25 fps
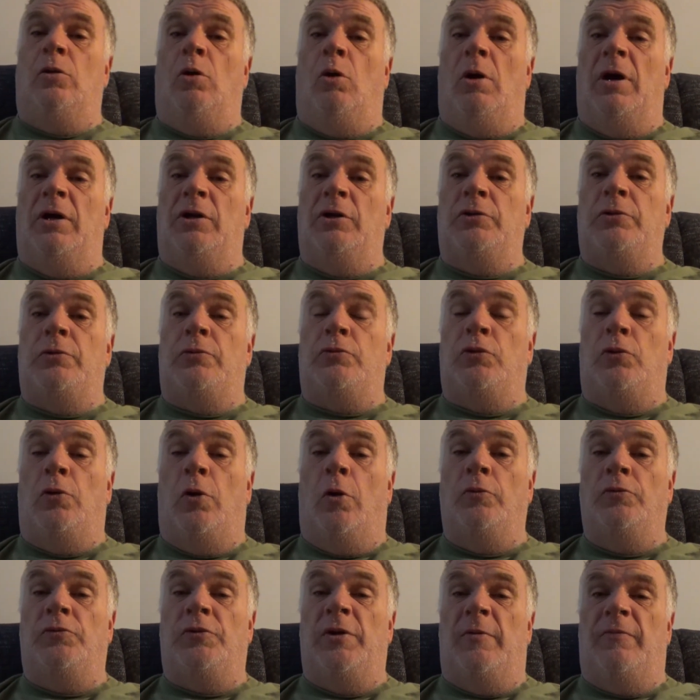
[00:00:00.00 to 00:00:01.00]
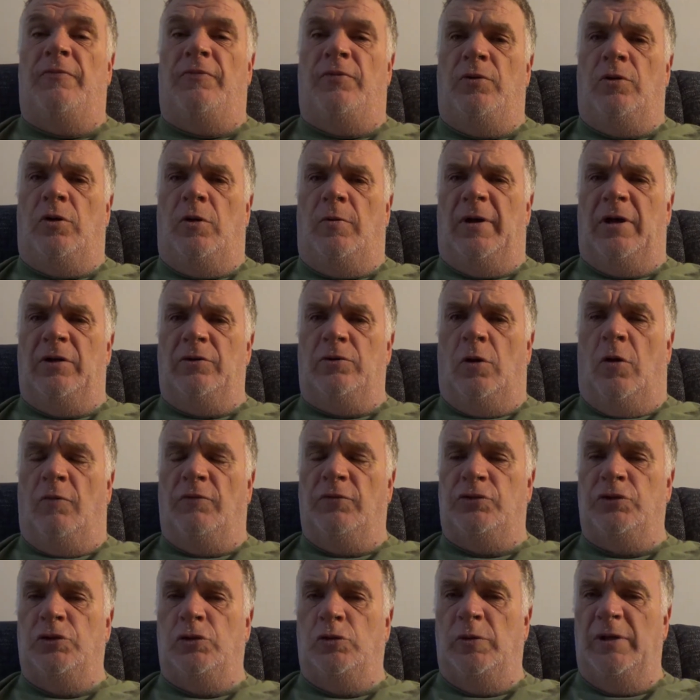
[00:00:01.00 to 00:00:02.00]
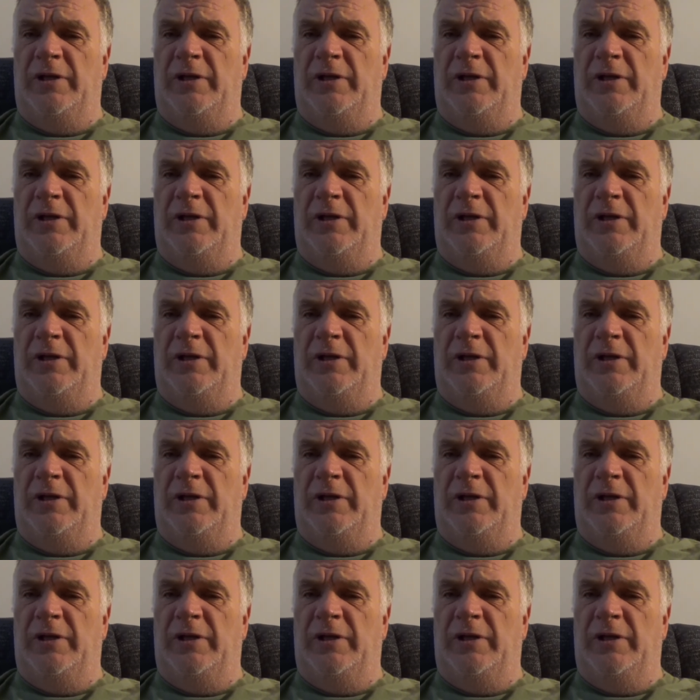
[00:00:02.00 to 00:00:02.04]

to go on a tour trip for I about over we, two